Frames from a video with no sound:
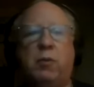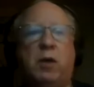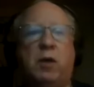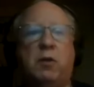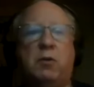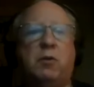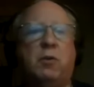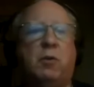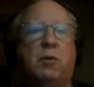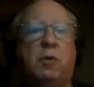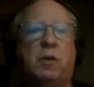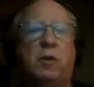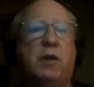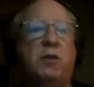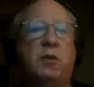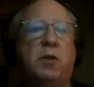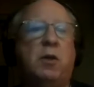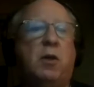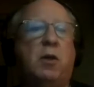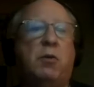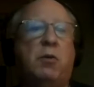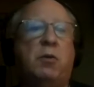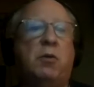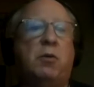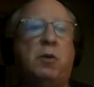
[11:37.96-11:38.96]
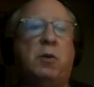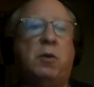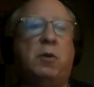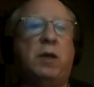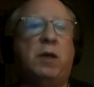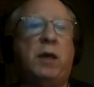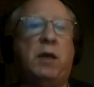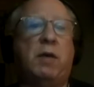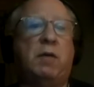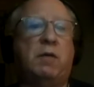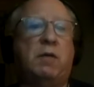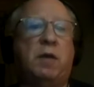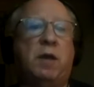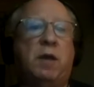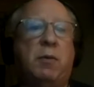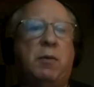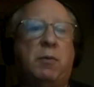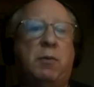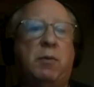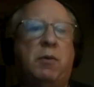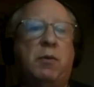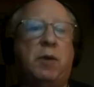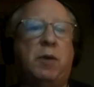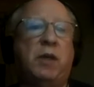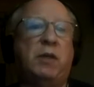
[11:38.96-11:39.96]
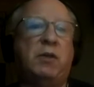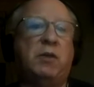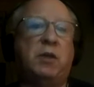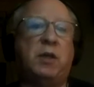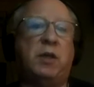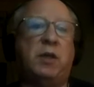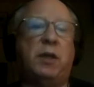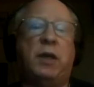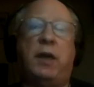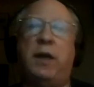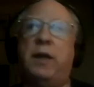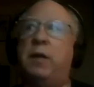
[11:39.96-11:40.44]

to us, or they start to look at us like we're crazy.